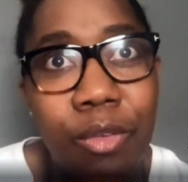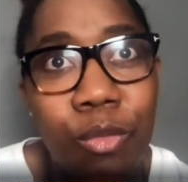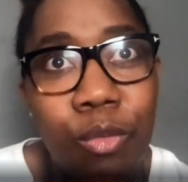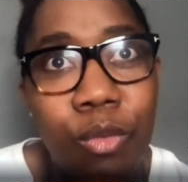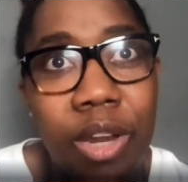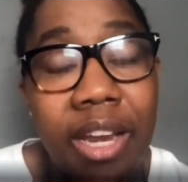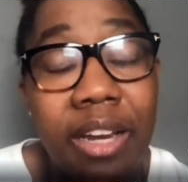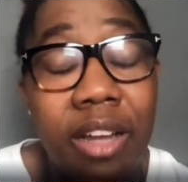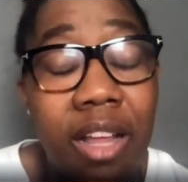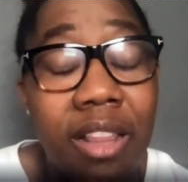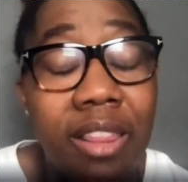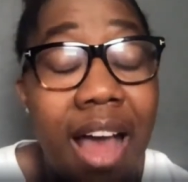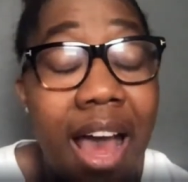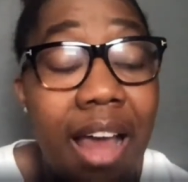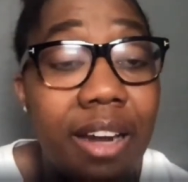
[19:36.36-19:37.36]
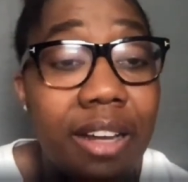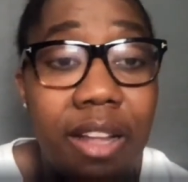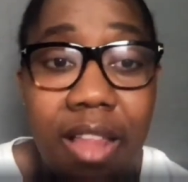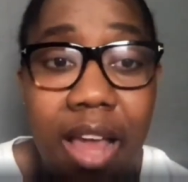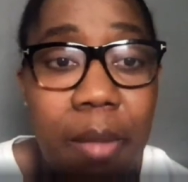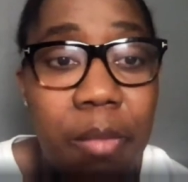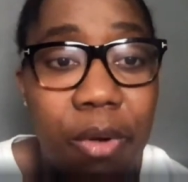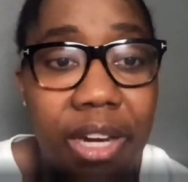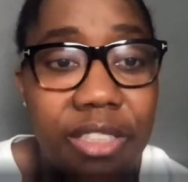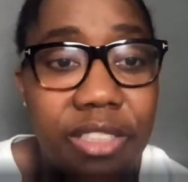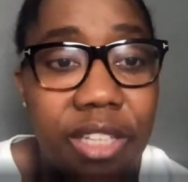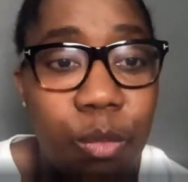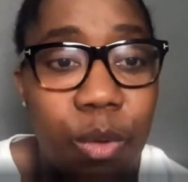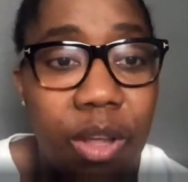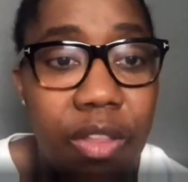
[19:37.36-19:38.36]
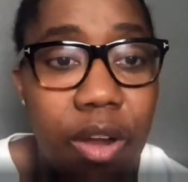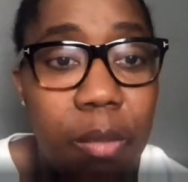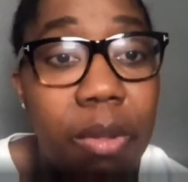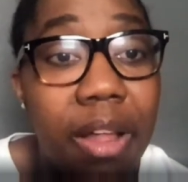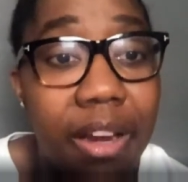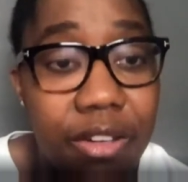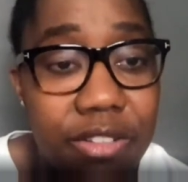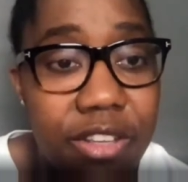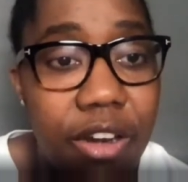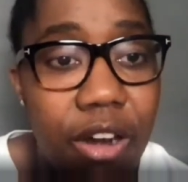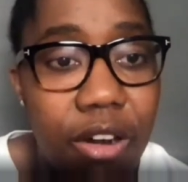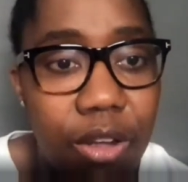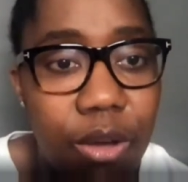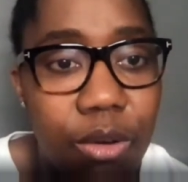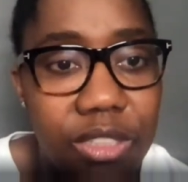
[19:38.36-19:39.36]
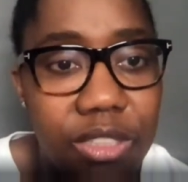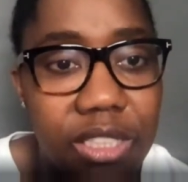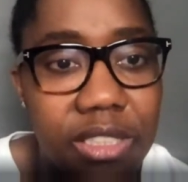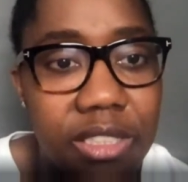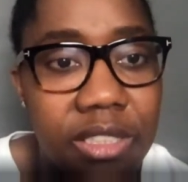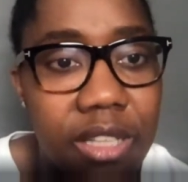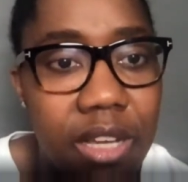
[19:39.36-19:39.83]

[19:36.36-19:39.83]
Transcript: in a lot of collaboration with our players and our coaches.